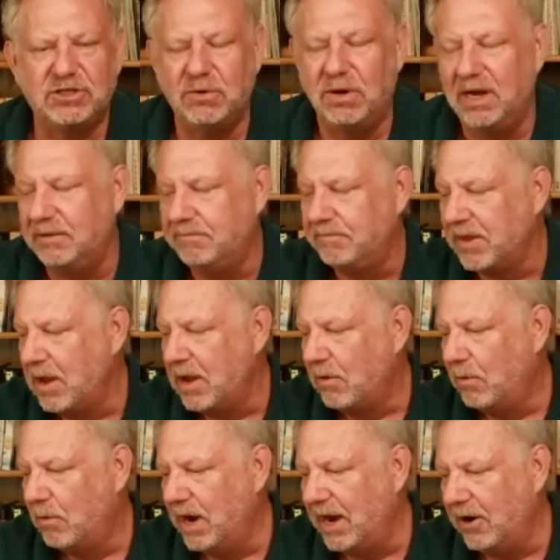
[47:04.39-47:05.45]
one
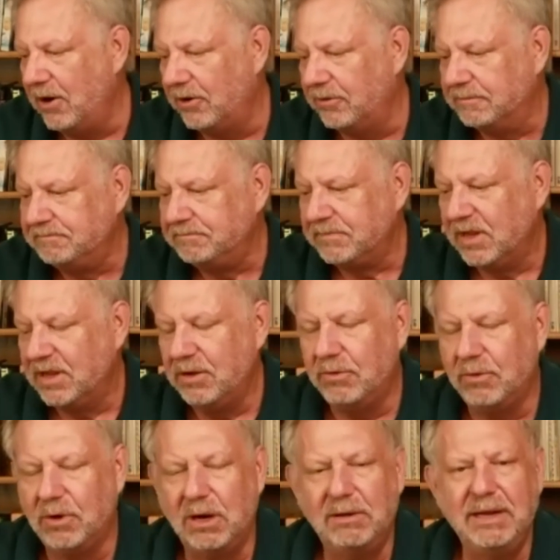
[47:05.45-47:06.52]
where you
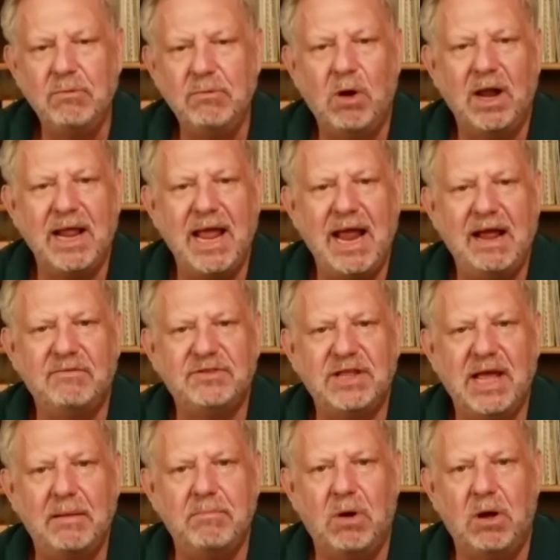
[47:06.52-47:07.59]
really want to have
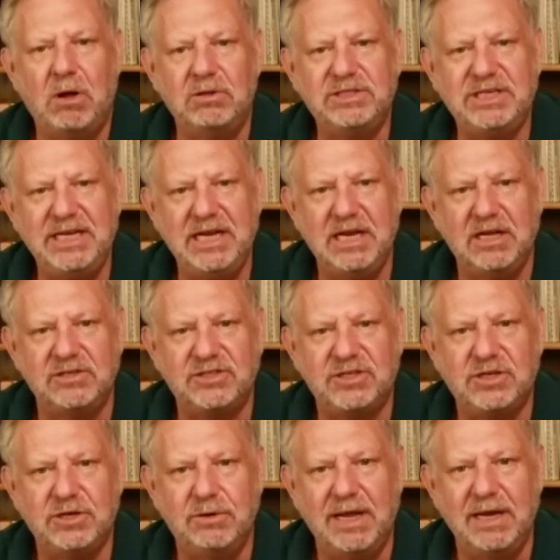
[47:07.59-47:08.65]
that maltiness
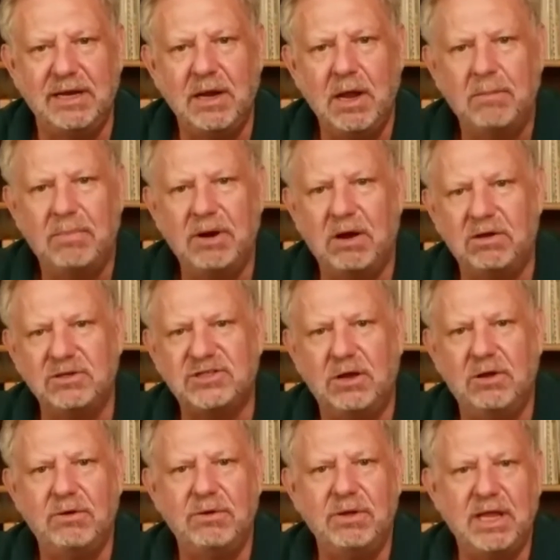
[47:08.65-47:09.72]
to it, but
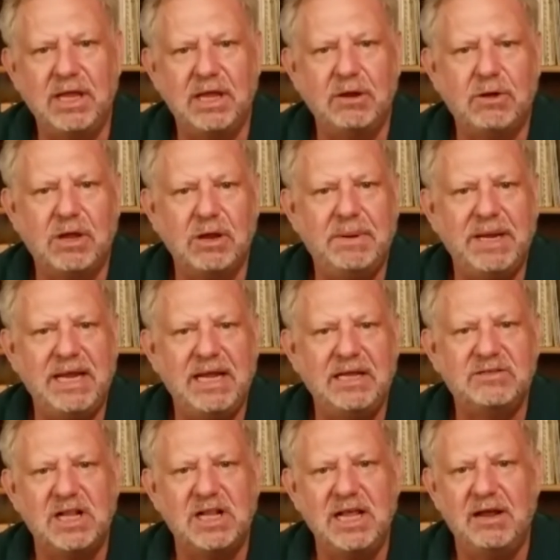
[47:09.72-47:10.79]
also you could be
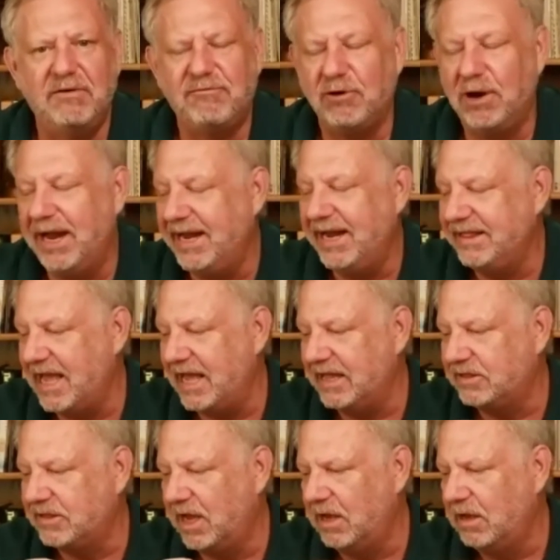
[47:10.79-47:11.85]
easily afraid that
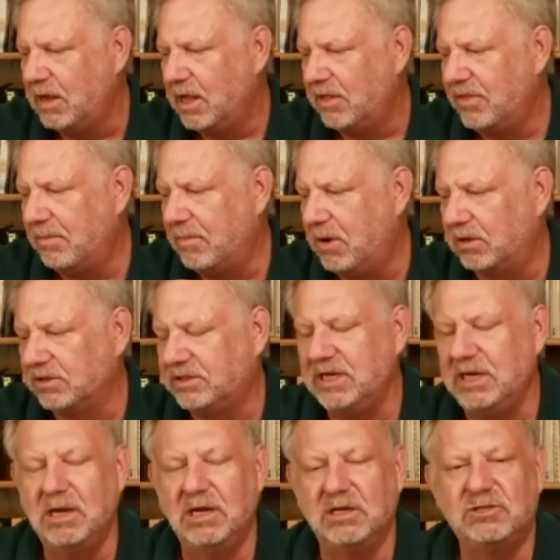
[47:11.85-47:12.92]
the
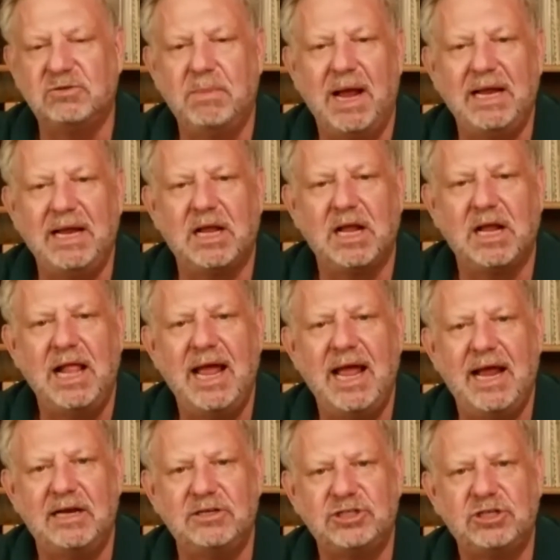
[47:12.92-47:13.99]
maltiness might
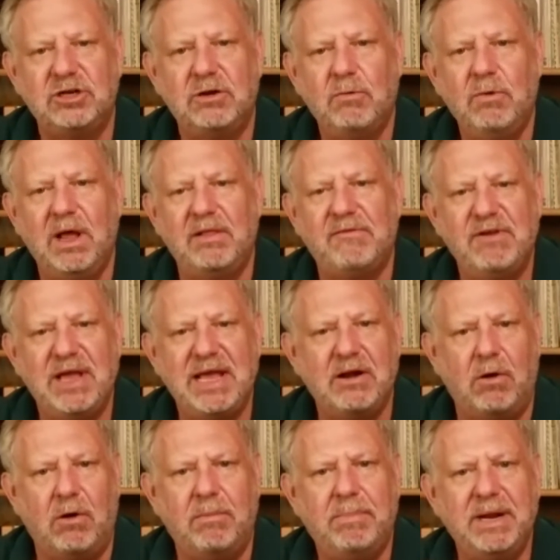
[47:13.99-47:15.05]
clash with
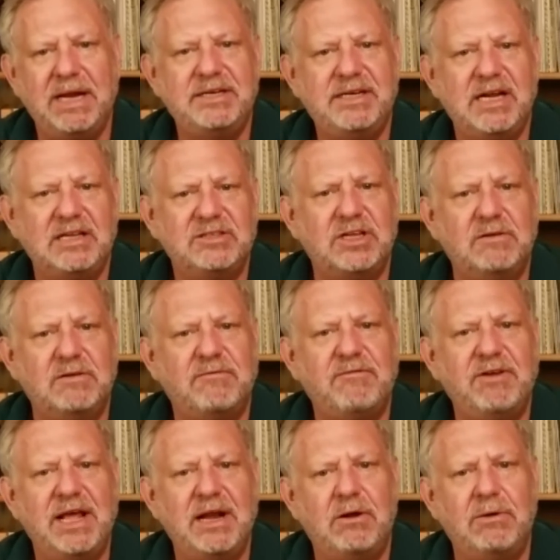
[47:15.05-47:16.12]
fennel, but it doesn't.
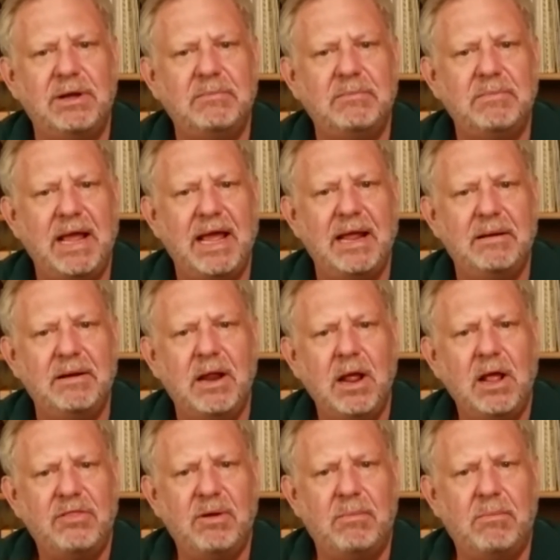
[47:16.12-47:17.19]
Fennel and
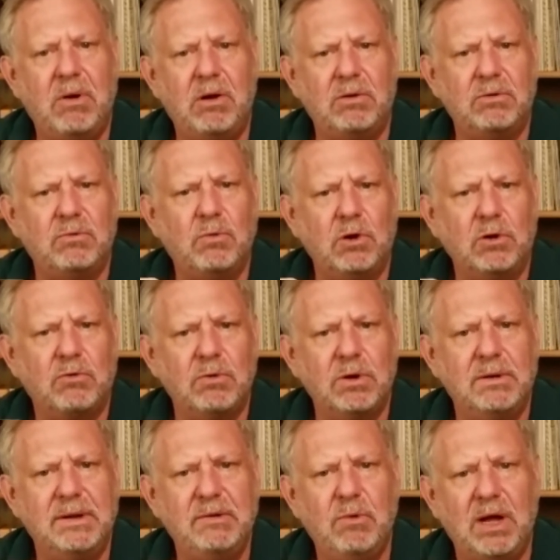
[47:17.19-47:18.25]
the malt work
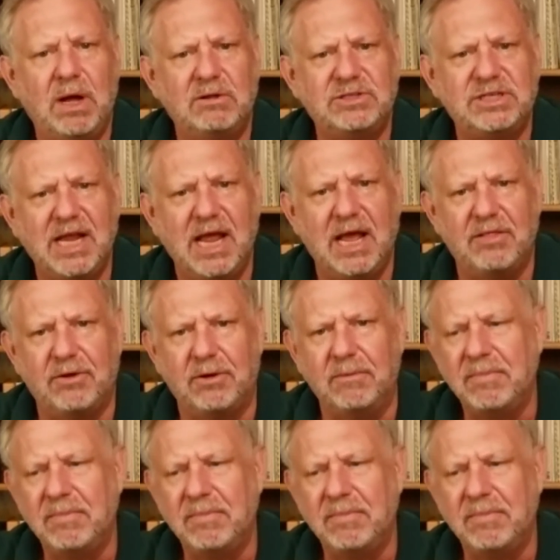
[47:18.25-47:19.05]
really well together.